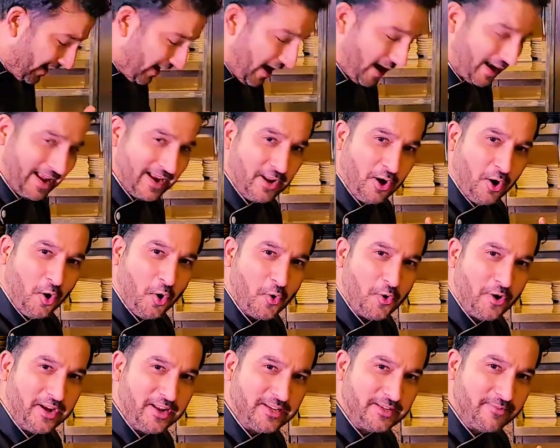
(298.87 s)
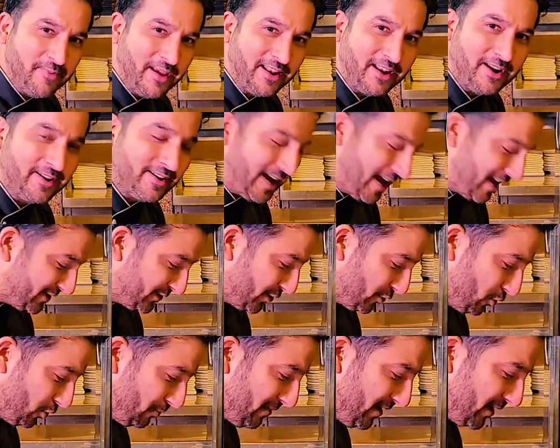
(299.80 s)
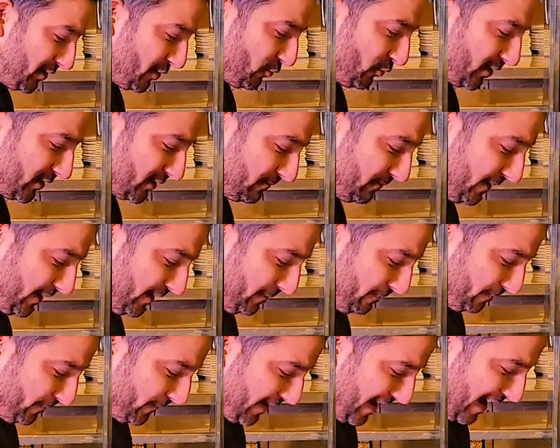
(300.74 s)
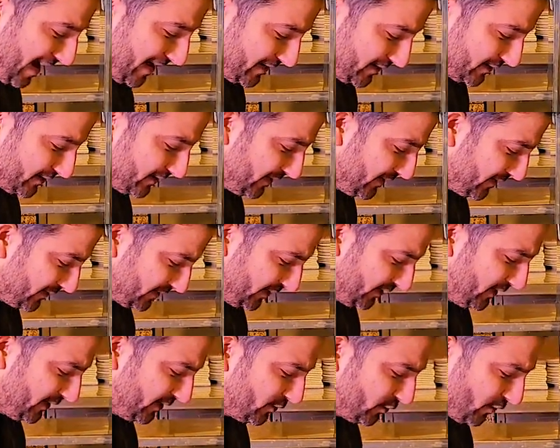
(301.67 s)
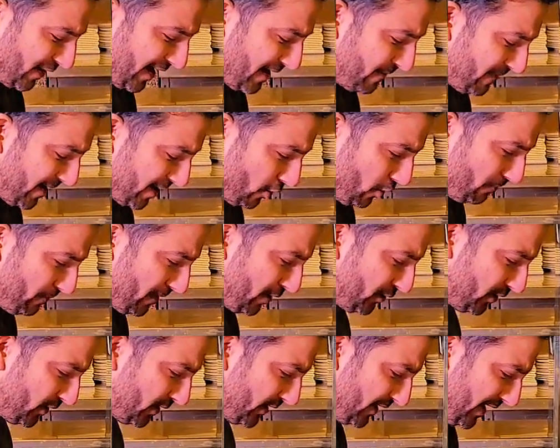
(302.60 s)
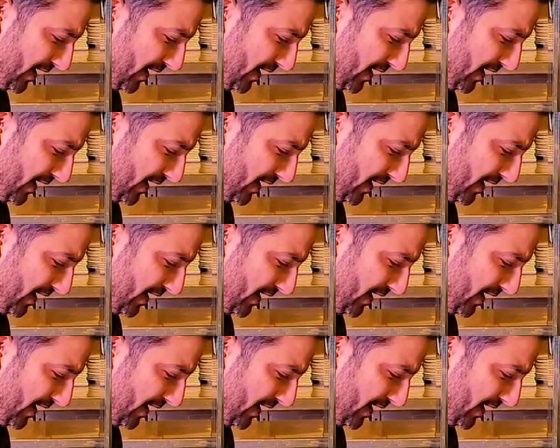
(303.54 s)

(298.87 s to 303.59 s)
I can already smell a nice aroma trust me guys see the dry mango powder